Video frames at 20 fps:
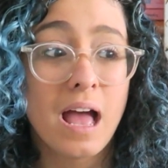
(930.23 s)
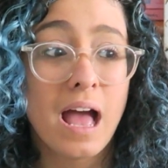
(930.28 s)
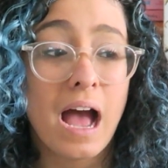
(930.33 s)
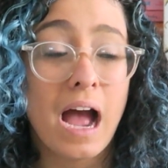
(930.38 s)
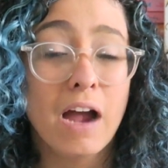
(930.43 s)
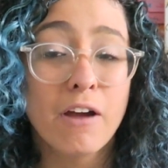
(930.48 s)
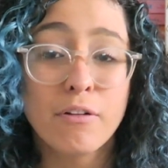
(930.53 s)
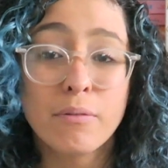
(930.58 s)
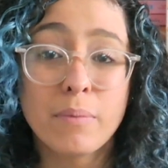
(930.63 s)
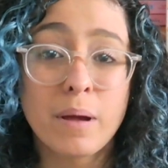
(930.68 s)

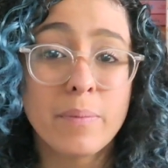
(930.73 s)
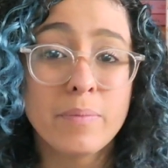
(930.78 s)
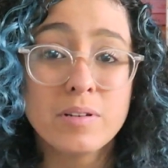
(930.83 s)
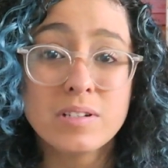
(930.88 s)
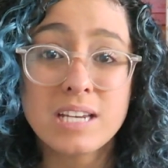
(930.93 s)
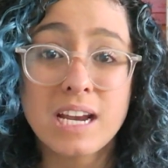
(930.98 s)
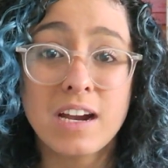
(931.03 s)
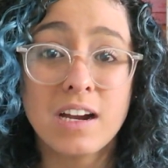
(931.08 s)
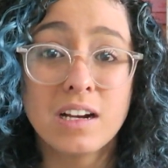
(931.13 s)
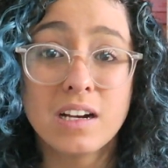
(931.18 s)
I remember
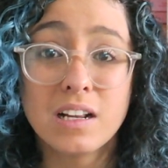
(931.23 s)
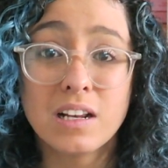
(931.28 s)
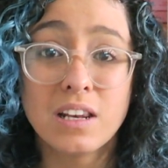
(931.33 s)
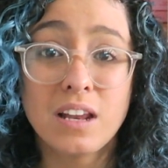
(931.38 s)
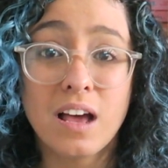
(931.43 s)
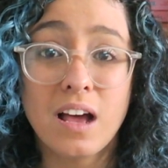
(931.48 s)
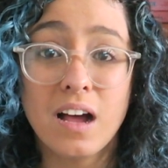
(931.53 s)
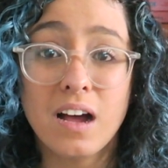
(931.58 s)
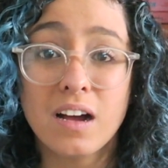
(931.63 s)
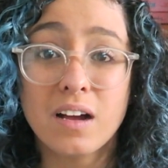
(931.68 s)
Tyrion and
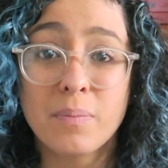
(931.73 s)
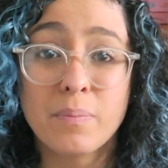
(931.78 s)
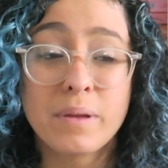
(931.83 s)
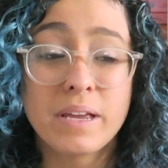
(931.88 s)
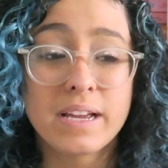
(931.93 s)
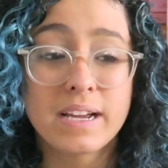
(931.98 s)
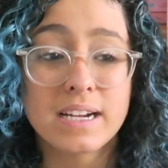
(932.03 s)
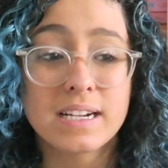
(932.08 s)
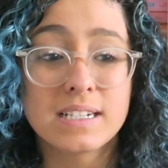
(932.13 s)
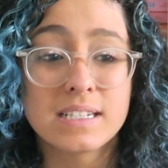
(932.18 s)
Locke
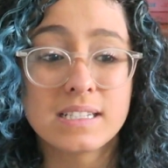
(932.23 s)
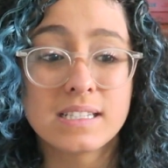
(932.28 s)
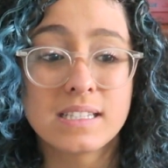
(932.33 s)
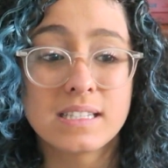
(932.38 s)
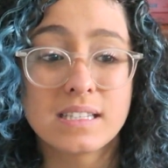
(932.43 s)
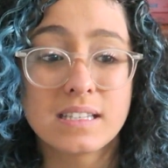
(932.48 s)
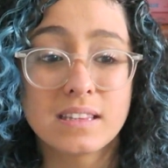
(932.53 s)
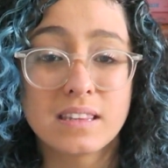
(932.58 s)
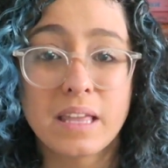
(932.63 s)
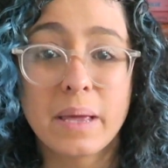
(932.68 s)

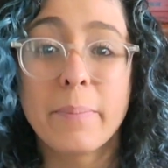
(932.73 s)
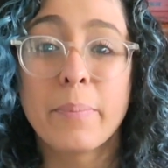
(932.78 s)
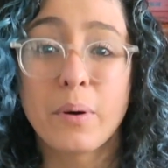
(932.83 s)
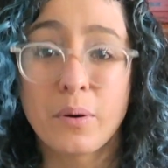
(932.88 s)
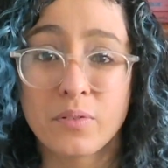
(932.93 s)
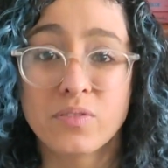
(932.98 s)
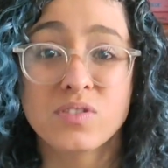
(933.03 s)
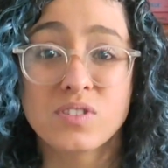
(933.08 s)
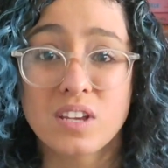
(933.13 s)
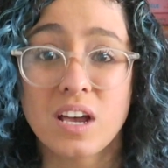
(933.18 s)
because they
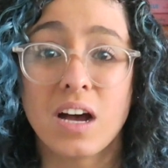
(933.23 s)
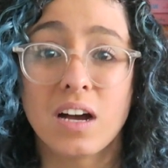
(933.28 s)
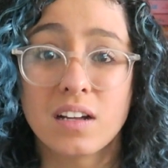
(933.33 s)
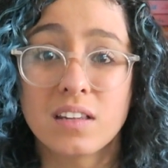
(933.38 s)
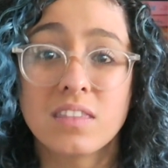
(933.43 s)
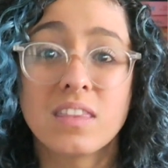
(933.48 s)
both suck.